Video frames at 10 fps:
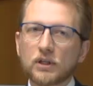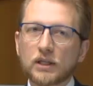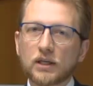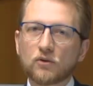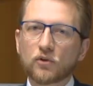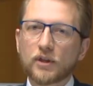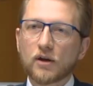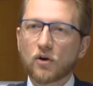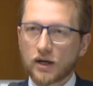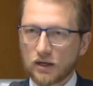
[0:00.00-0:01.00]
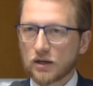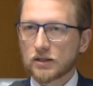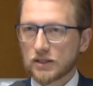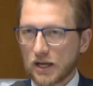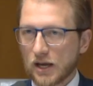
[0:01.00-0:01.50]
here or there, I can
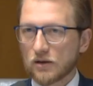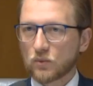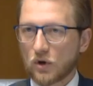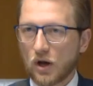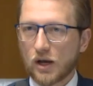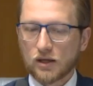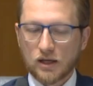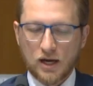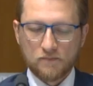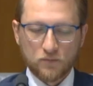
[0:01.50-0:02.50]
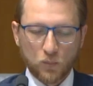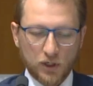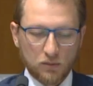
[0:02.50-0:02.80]
understand why we could be